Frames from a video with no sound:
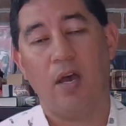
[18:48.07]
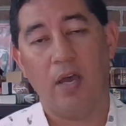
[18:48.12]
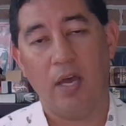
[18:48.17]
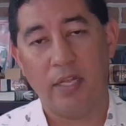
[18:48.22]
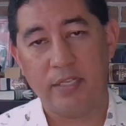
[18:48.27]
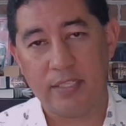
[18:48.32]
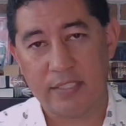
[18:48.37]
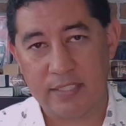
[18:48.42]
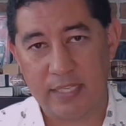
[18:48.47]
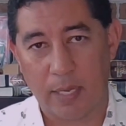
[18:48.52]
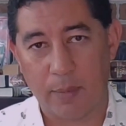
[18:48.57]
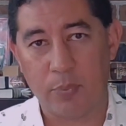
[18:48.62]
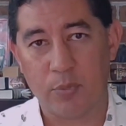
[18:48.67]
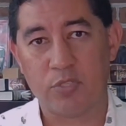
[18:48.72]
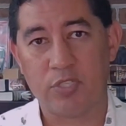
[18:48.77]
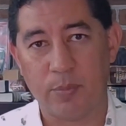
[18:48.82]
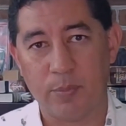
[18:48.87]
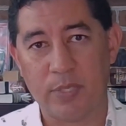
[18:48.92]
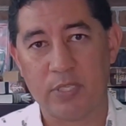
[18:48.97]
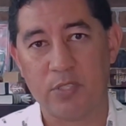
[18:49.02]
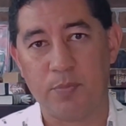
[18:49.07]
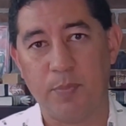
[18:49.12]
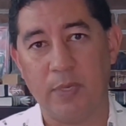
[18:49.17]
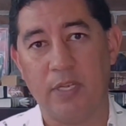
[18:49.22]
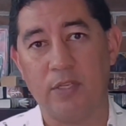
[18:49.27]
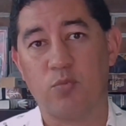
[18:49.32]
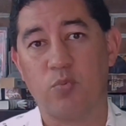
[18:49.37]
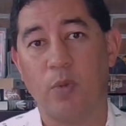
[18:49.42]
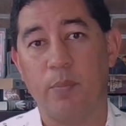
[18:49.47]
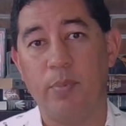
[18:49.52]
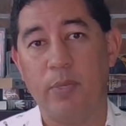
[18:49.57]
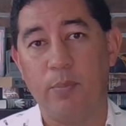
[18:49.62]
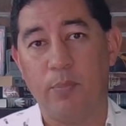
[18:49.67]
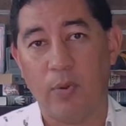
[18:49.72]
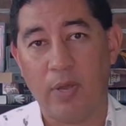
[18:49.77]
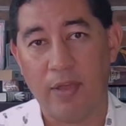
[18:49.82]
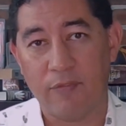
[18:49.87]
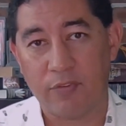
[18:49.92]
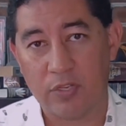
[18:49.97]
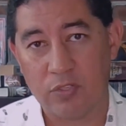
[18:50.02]
a discipleship experience where
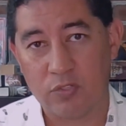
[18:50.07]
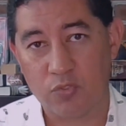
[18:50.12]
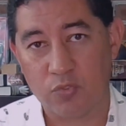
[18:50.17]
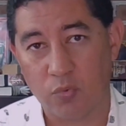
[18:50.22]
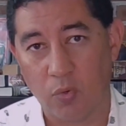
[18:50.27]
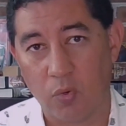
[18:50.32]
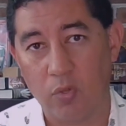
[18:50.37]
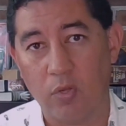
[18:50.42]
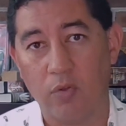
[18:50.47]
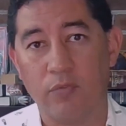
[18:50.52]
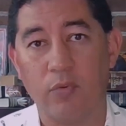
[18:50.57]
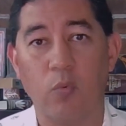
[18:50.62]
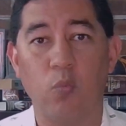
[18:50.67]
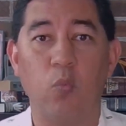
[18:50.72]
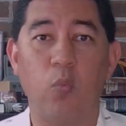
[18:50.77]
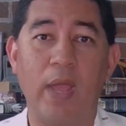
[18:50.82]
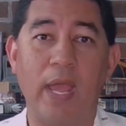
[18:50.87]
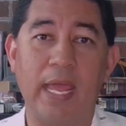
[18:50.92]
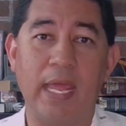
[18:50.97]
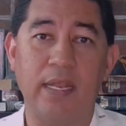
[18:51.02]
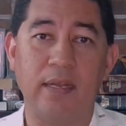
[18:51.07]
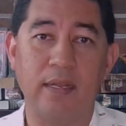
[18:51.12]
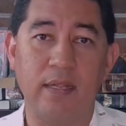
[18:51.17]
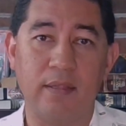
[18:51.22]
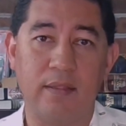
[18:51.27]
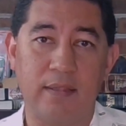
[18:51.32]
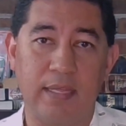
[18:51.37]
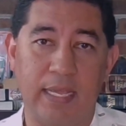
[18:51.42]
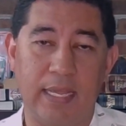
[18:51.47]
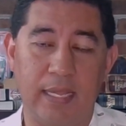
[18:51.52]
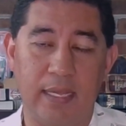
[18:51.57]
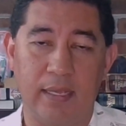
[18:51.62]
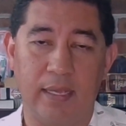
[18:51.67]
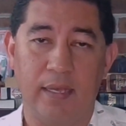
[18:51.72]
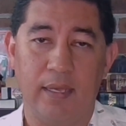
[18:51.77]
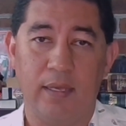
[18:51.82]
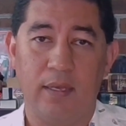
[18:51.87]
people have control over when they